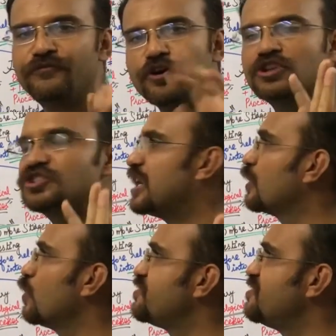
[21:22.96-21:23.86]
4-star
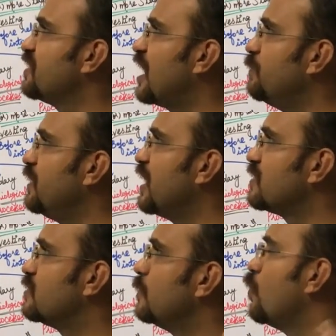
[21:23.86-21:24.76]
question can be
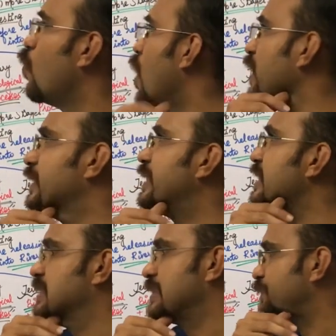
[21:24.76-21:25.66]
asked. What
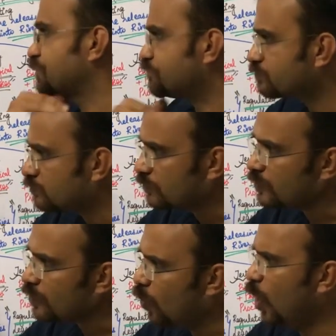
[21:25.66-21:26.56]
is
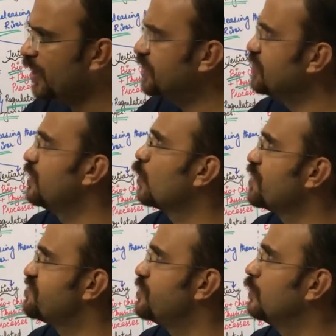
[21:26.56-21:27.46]
the
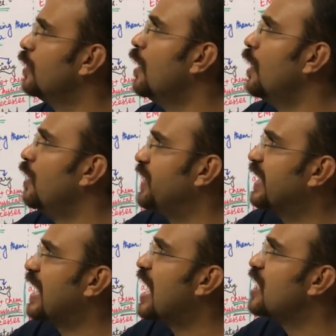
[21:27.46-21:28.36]
question? They
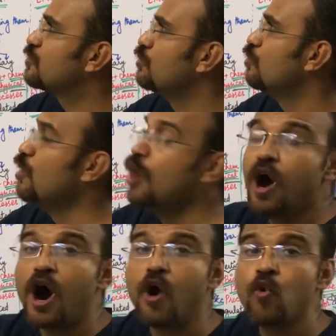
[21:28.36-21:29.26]
can ask you,
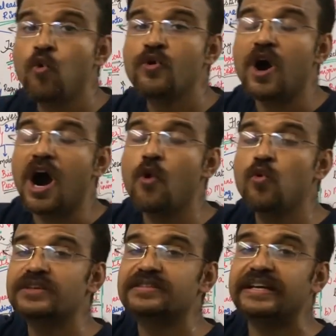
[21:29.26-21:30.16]
how
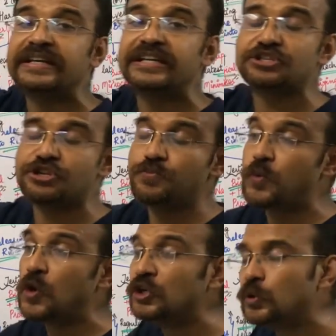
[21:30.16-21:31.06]
is the industry
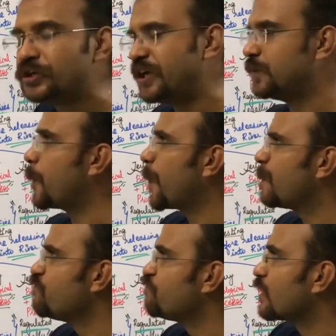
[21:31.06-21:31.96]
polluting
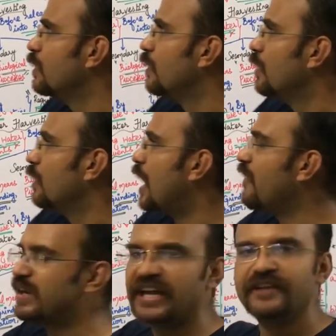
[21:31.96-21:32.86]

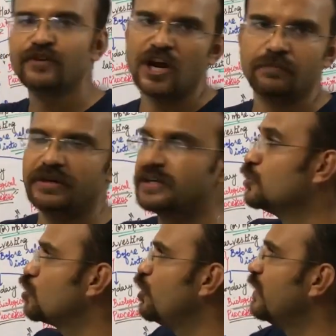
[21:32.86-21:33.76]
our environment?
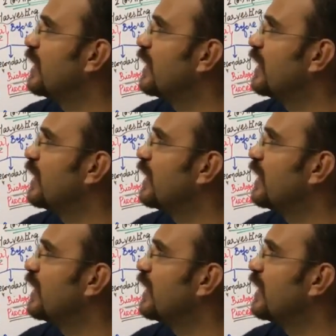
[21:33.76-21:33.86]
So you will